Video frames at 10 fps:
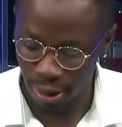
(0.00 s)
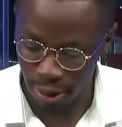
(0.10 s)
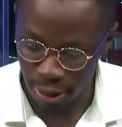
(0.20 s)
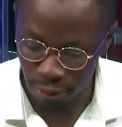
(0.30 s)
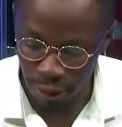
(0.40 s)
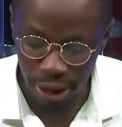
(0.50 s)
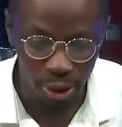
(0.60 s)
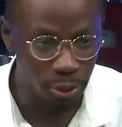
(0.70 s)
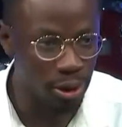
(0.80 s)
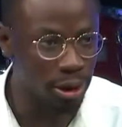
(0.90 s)
to read the
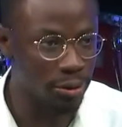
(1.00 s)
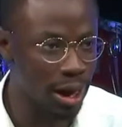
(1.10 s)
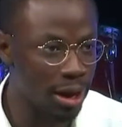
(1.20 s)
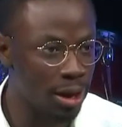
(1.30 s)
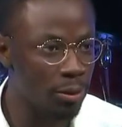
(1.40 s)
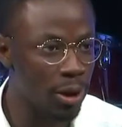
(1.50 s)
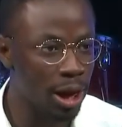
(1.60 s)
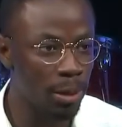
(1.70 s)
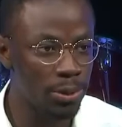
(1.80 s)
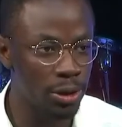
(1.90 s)
word rather than
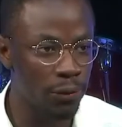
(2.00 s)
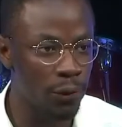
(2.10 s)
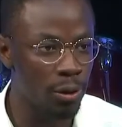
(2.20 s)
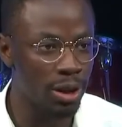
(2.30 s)
wake up to your phone